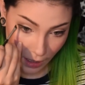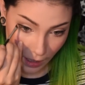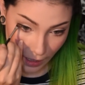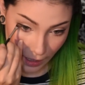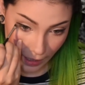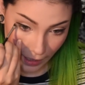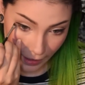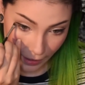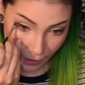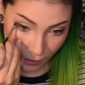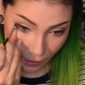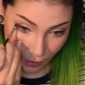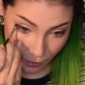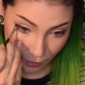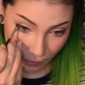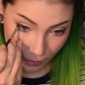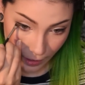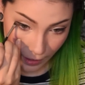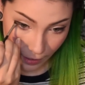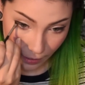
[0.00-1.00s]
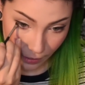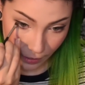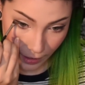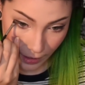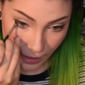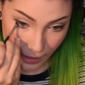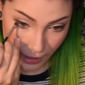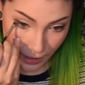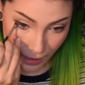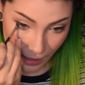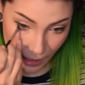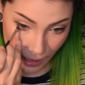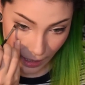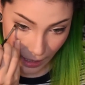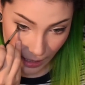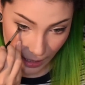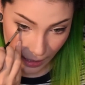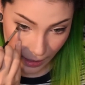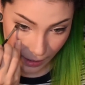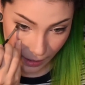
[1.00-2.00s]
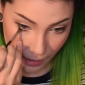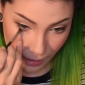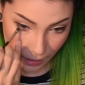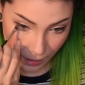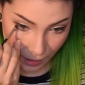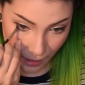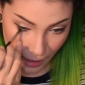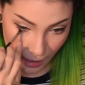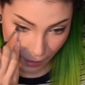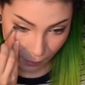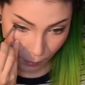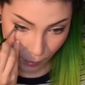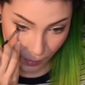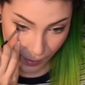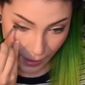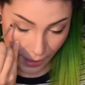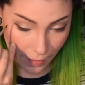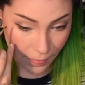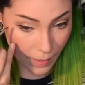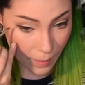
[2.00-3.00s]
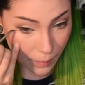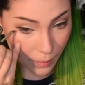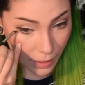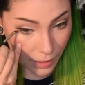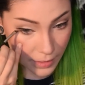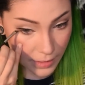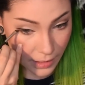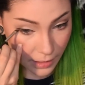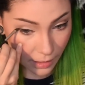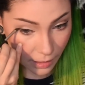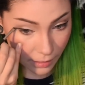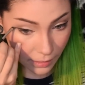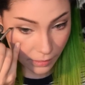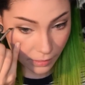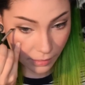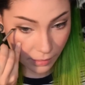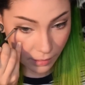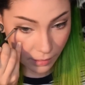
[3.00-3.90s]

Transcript: And I go right underneath the eye, kind of where we have that bronzy color.